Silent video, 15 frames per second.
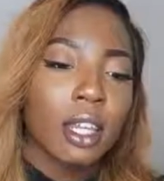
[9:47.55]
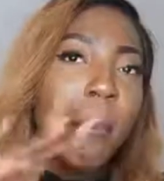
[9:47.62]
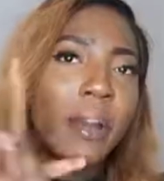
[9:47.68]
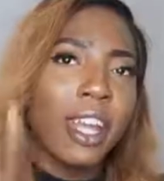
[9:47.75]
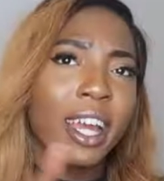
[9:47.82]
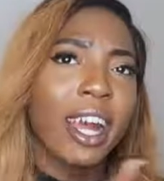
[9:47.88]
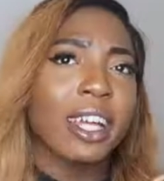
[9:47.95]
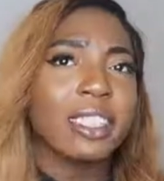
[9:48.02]

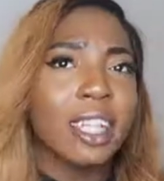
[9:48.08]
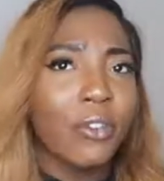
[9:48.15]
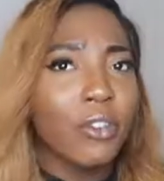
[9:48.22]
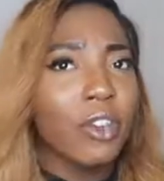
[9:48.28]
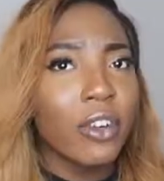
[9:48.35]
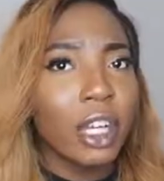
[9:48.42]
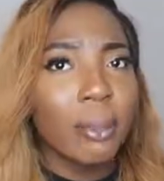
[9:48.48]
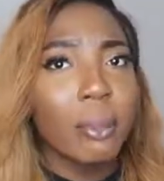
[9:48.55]
But yeah, I
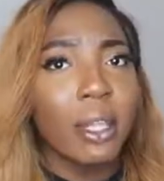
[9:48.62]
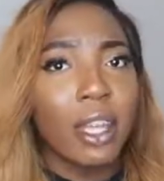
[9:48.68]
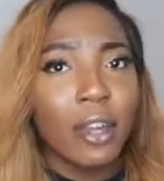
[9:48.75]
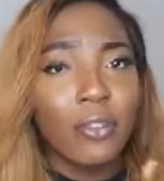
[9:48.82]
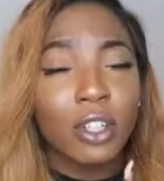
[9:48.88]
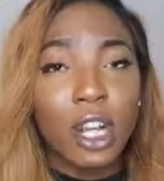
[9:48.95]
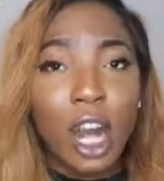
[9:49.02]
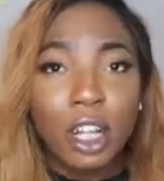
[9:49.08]
definitely recommend
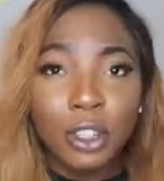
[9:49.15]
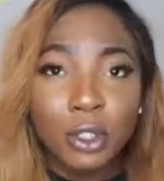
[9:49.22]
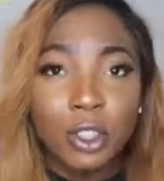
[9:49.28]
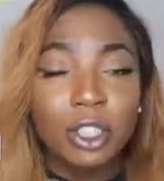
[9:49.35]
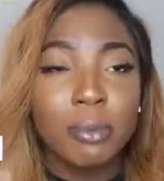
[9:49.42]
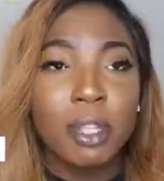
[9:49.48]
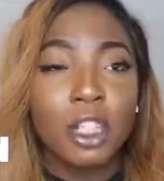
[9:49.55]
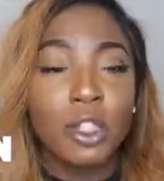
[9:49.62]
that for college
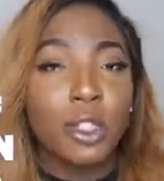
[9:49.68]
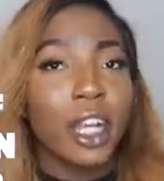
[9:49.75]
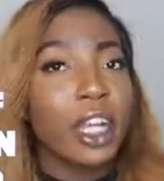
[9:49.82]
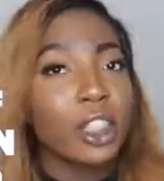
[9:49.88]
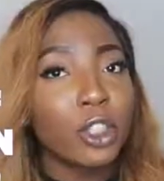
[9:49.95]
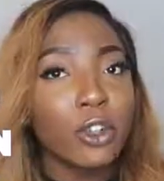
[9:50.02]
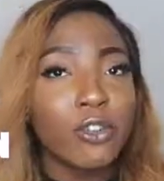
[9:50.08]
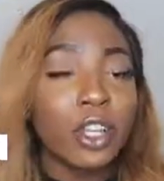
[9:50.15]
students because you
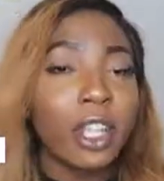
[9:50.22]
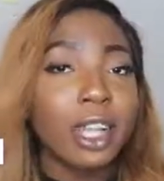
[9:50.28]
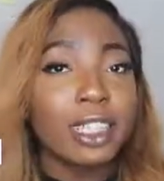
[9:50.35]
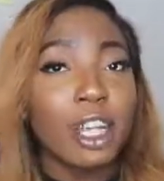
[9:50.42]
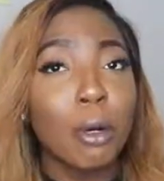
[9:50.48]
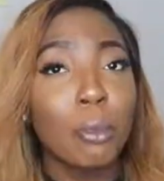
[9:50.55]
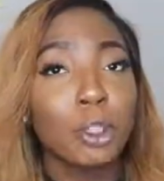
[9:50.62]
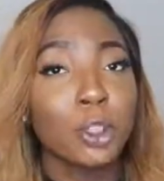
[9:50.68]
guys don't
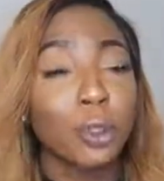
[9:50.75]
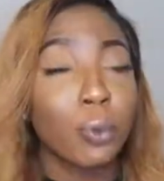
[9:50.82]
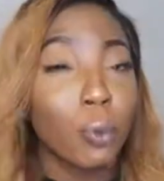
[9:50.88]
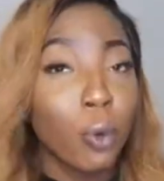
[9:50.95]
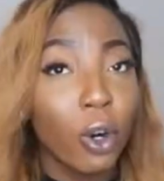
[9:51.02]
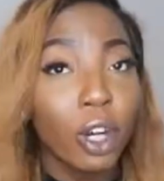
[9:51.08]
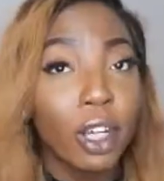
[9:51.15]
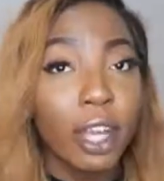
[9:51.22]
realize how much you
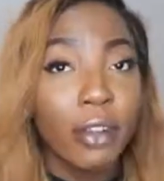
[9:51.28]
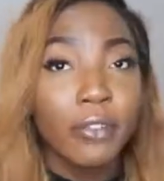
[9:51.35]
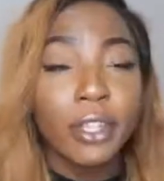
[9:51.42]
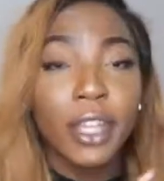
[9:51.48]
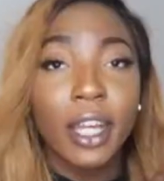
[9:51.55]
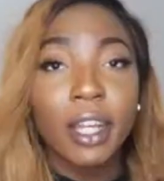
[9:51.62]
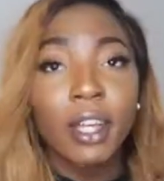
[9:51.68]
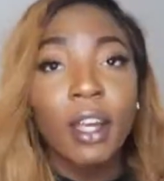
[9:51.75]
walk
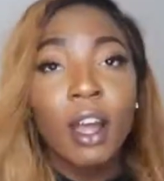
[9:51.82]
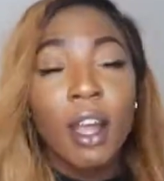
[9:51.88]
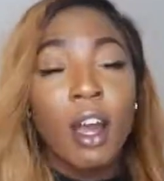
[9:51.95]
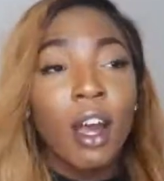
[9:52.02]
every day